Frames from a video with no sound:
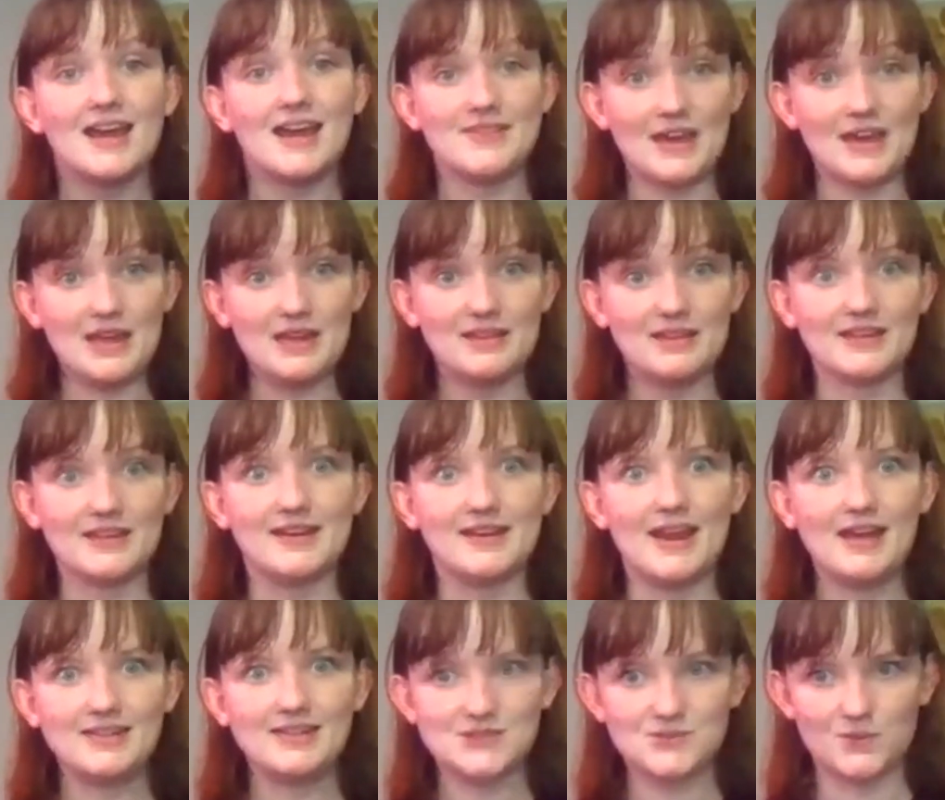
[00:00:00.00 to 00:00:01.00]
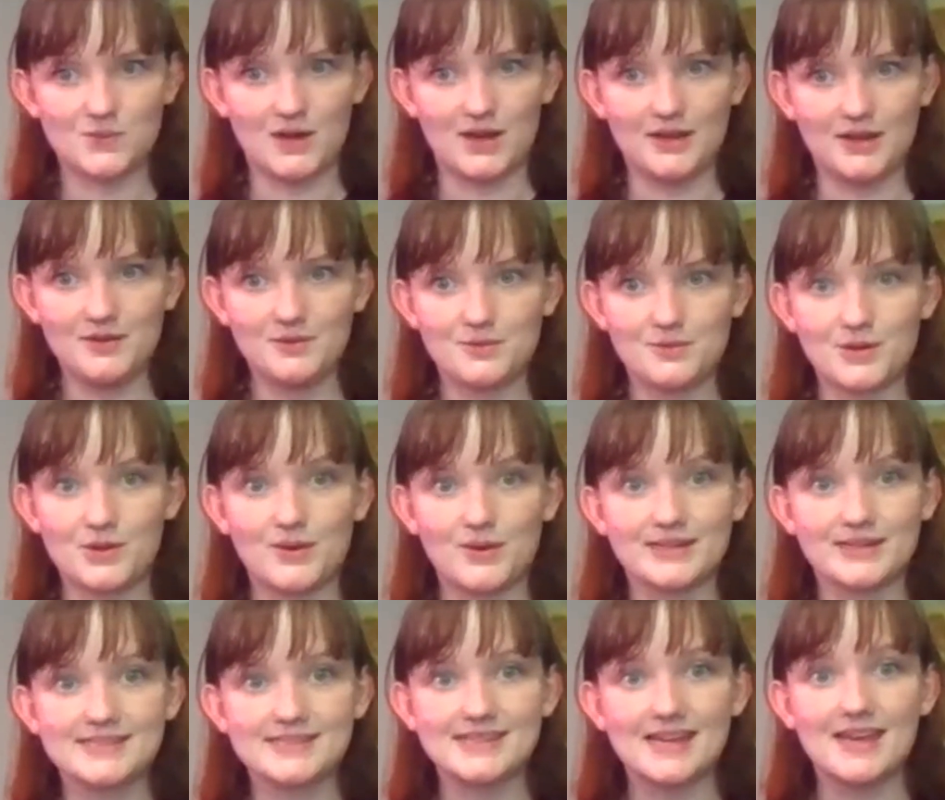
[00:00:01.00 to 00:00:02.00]
And then the next one, we're
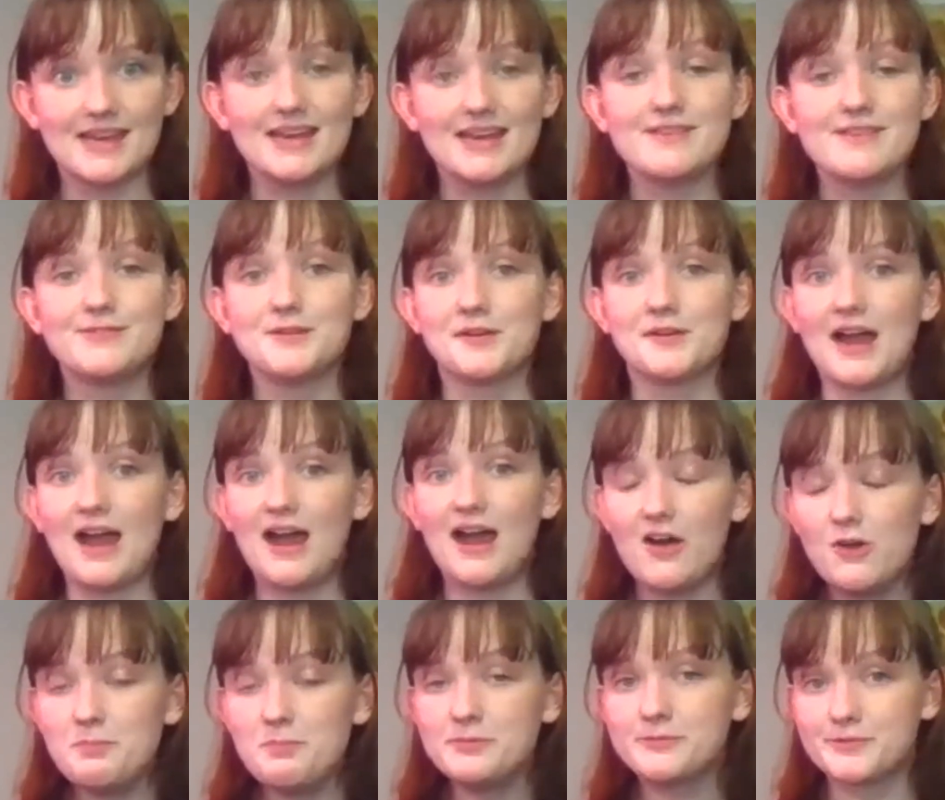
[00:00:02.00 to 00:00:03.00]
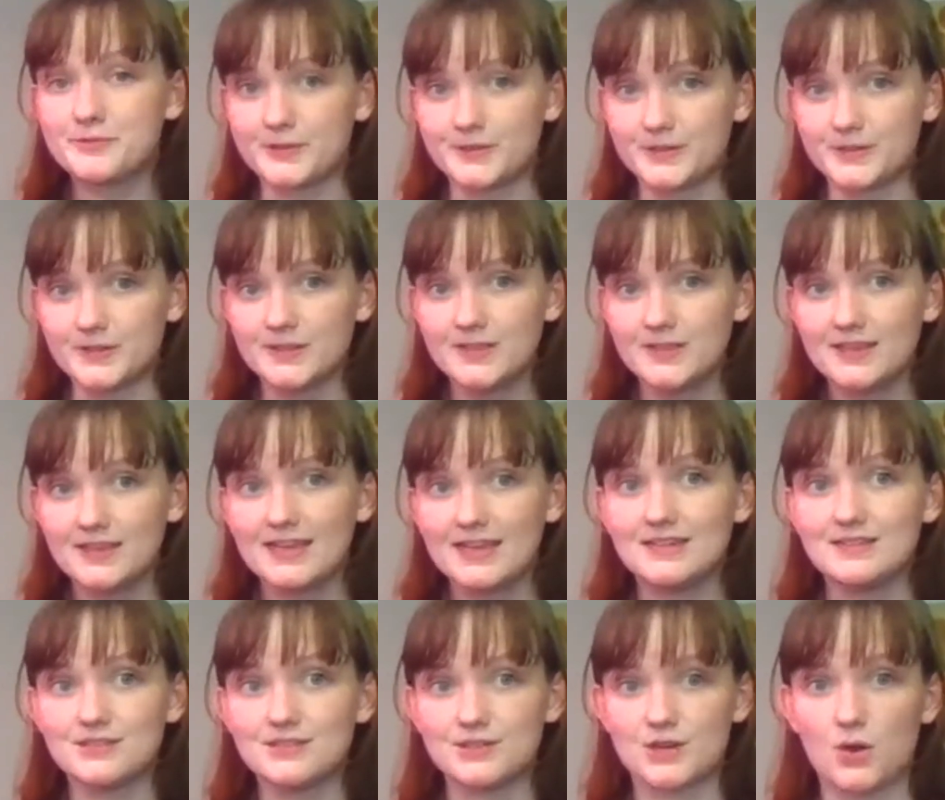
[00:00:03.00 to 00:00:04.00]
going to say, if you're helpful
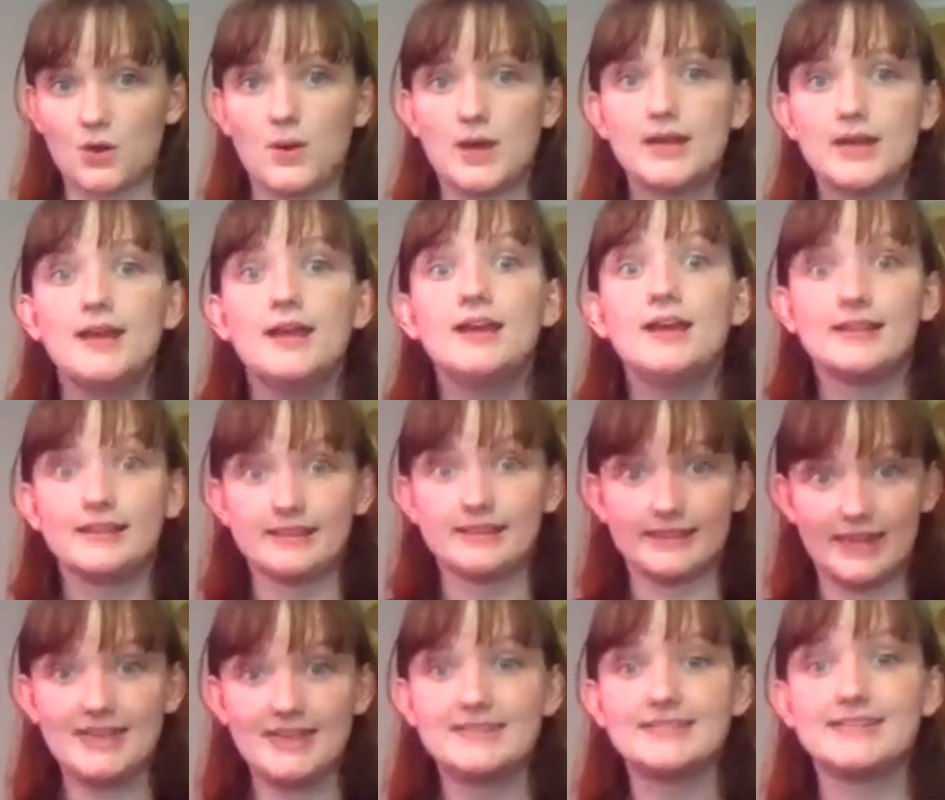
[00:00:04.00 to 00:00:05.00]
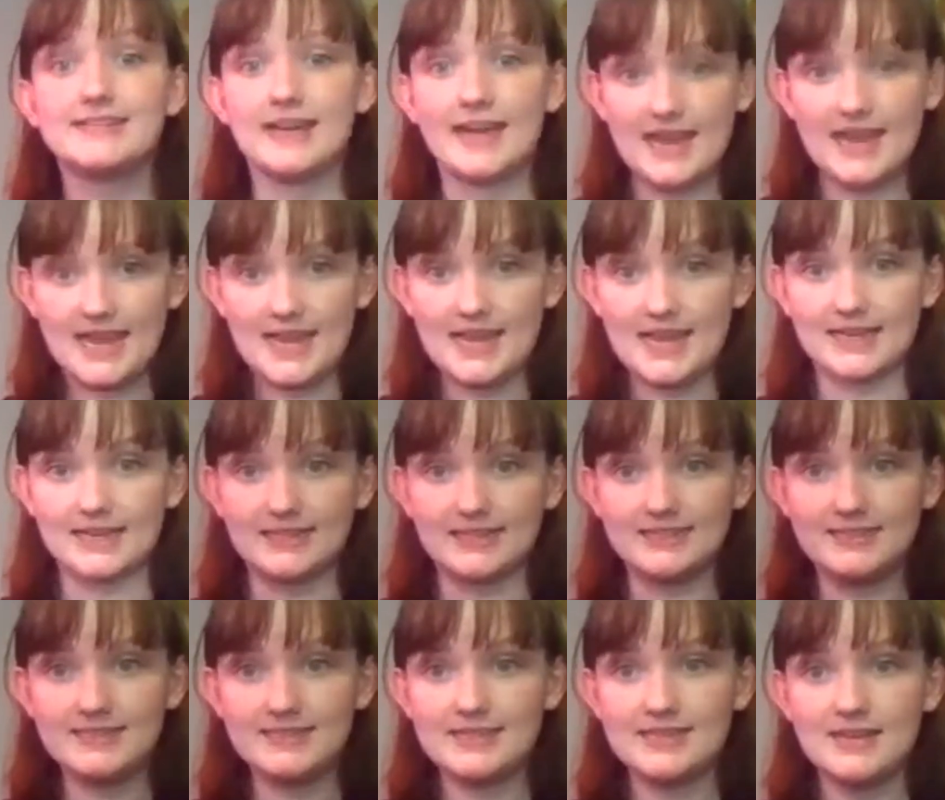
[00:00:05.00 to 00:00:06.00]
and you know it, lend a
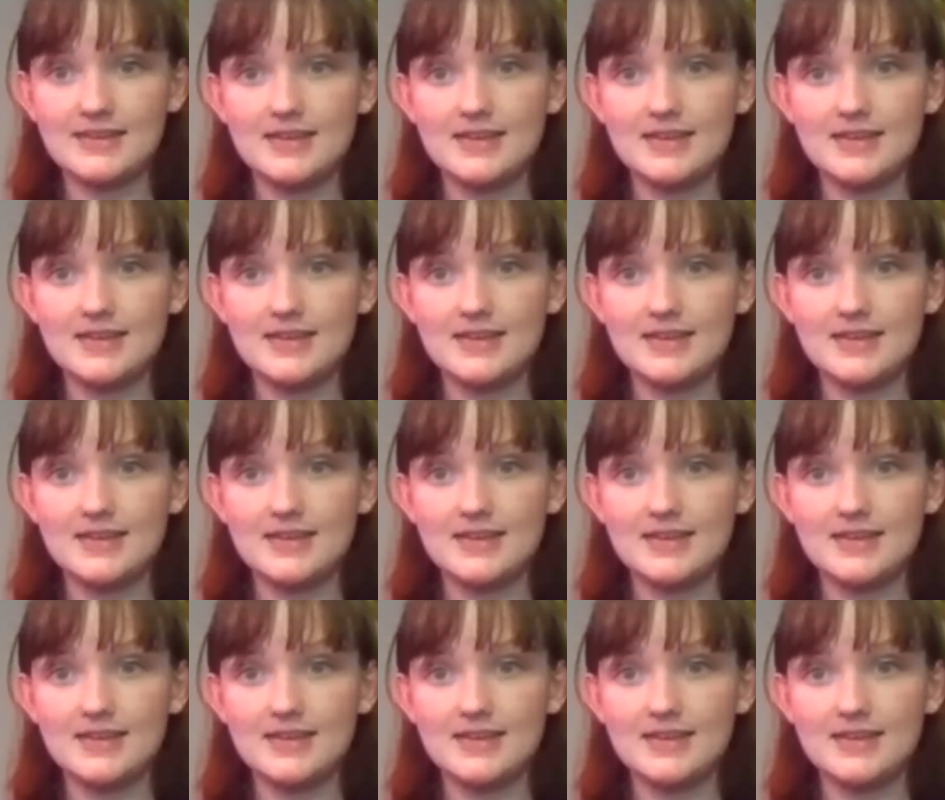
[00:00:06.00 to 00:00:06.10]
hand.